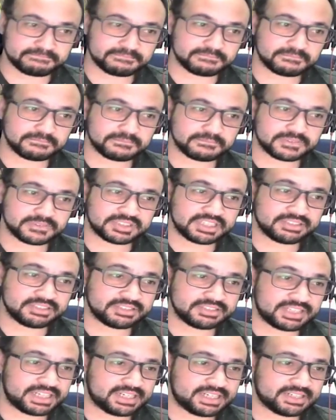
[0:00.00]
So
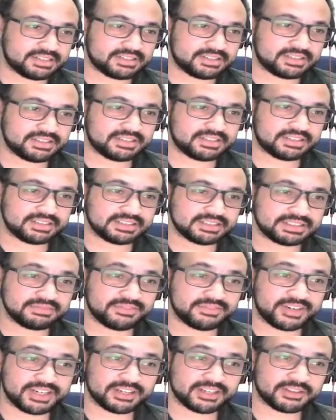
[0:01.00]
yeah, some final
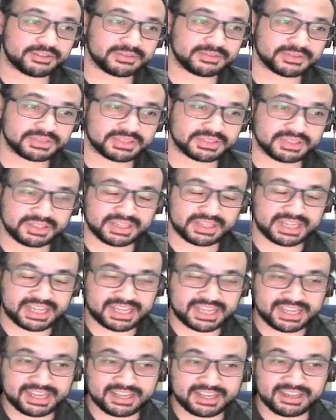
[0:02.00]
thoughts.
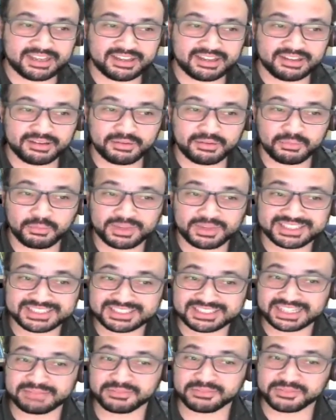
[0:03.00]
One
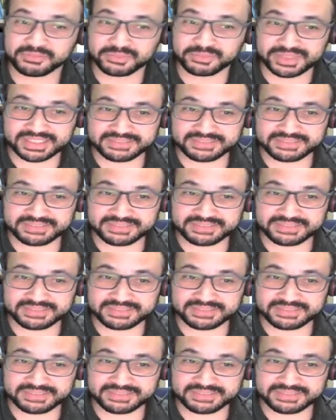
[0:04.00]
disclaimer from me.